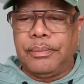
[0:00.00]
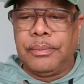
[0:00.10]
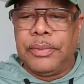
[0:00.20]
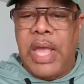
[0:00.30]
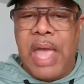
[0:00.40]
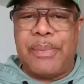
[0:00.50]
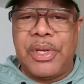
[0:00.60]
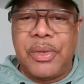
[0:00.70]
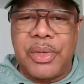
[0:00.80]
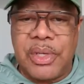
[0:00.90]
Happy New
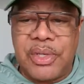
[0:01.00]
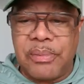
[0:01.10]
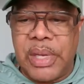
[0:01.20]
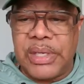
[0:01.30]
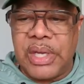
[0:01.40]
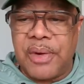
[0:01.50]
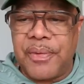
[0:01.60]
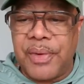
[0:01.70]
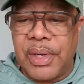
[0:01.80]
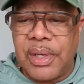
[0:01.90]
Year to my dear
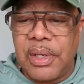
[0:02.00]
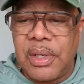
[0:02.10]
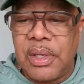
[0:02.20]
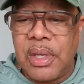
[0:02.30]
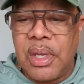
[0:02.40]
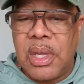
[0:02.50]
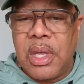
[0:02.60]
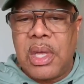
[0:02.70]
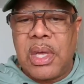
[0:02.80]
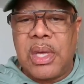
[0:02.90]
friend
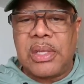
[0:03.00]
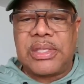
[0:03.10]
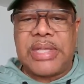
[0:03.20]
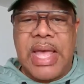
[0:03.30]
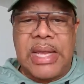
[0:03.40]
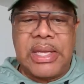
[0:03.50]
Sally.